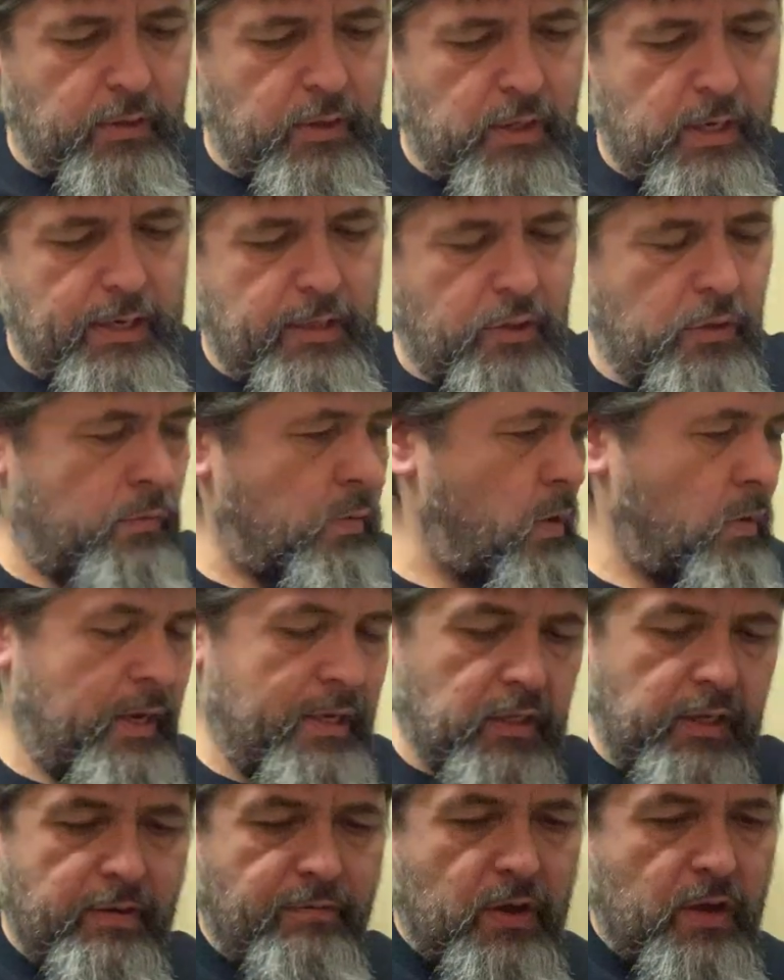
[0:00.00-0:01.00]
So let's swirl.
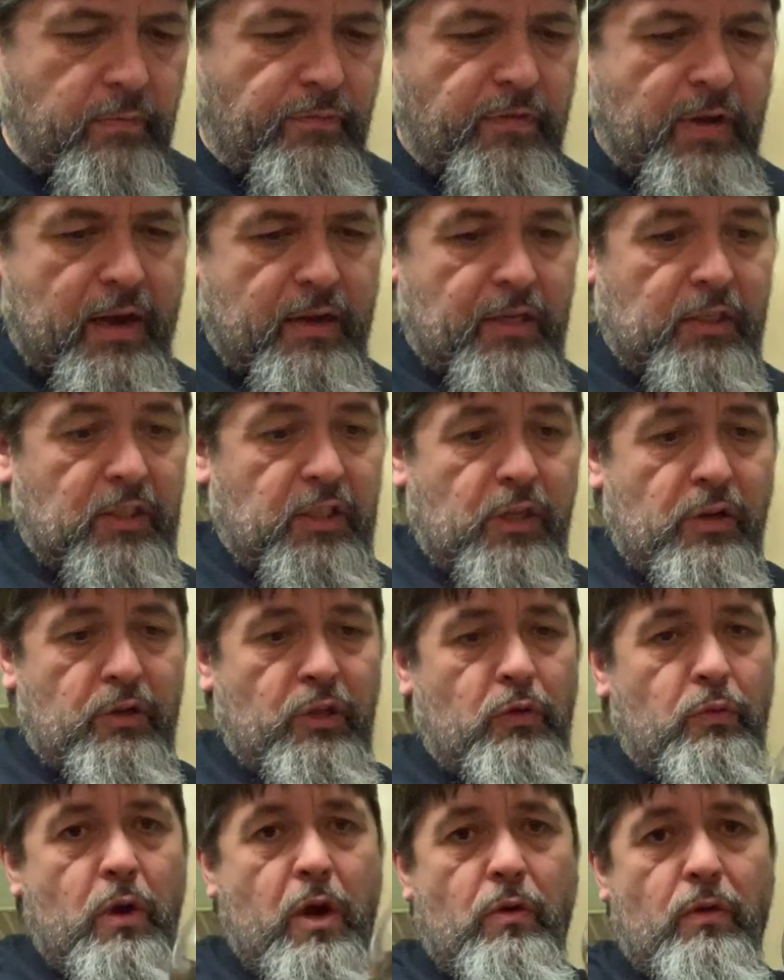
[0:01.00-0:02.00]
Let's give it a fair, because you
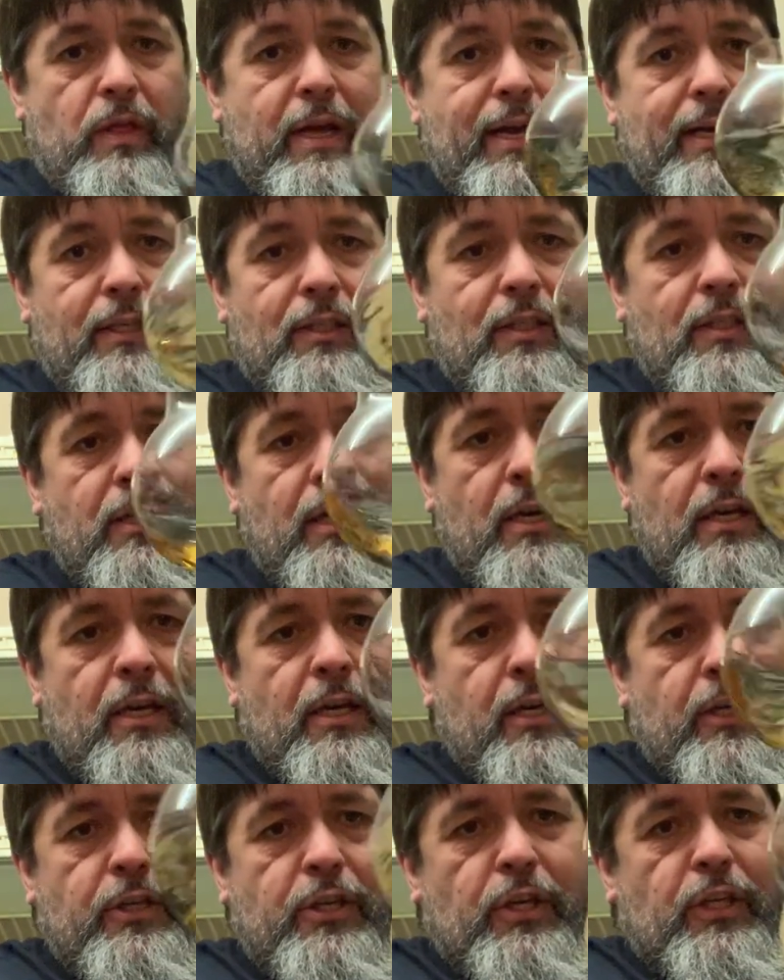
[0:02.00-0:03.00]
swirl this,
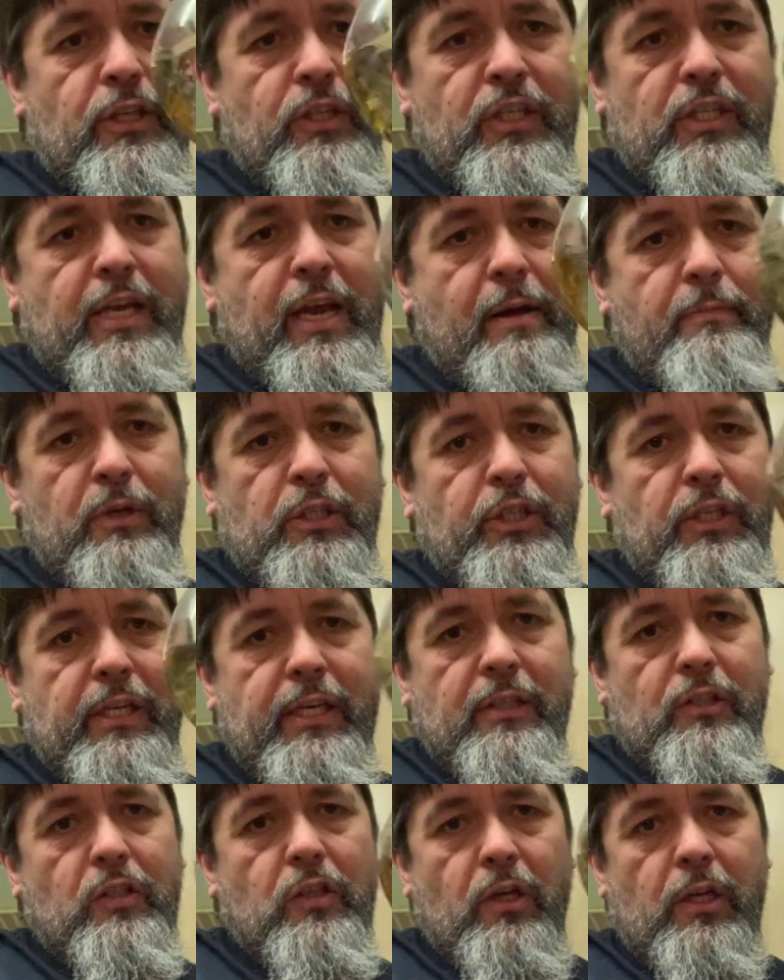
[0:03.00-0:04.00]
you can see how much of the
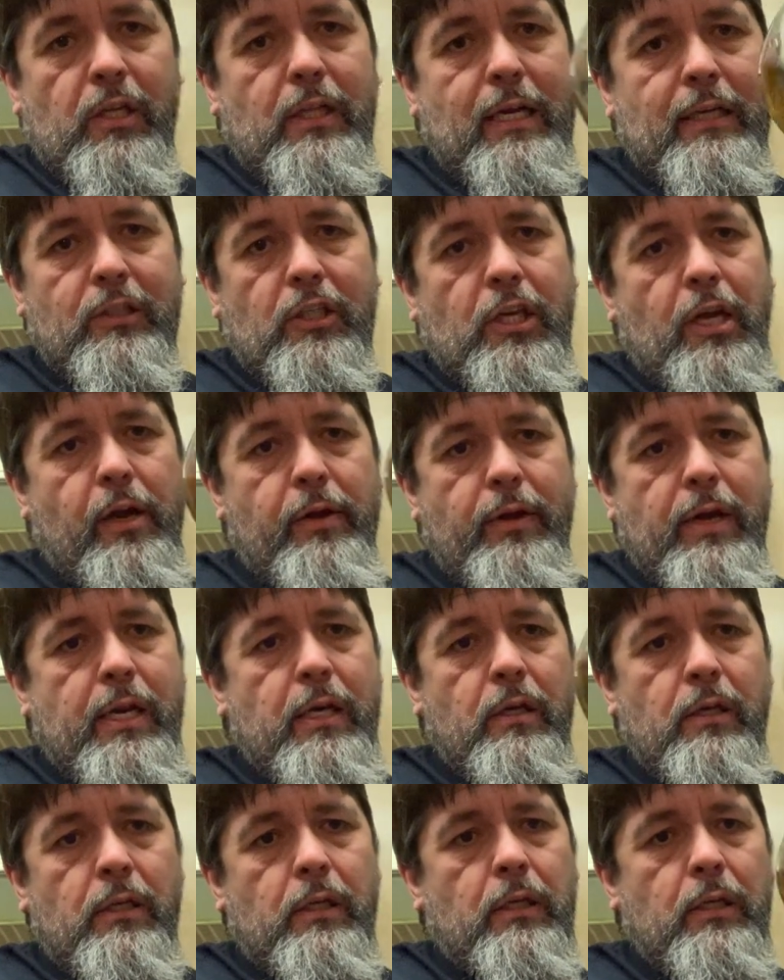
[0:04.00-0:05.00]
inside of that's
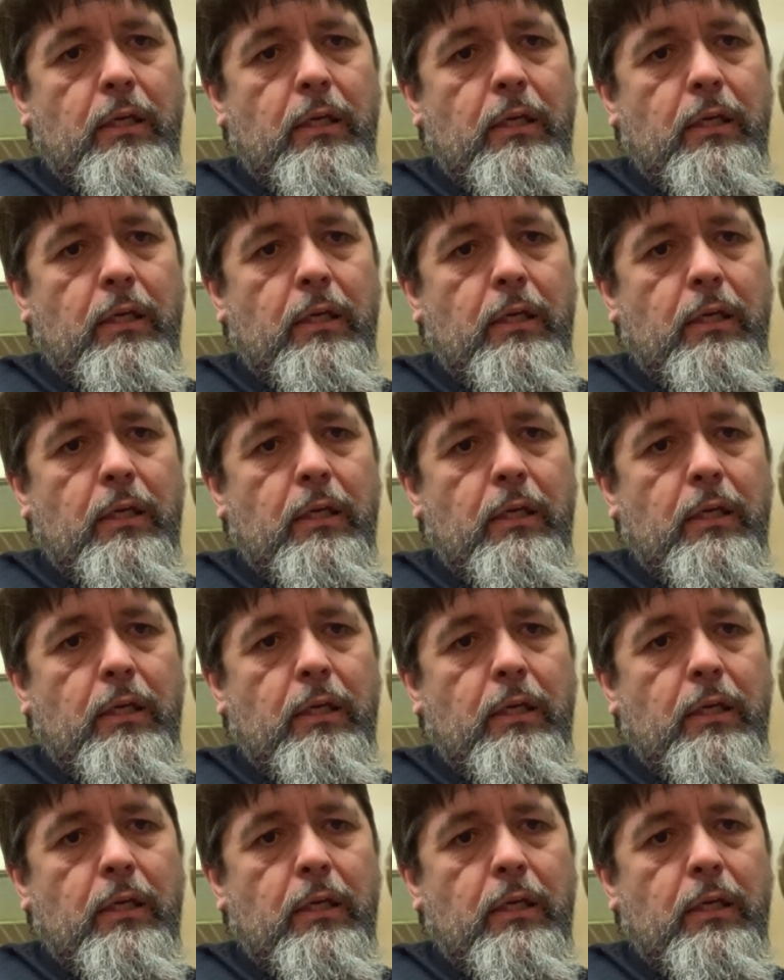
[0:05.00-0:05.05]
coating.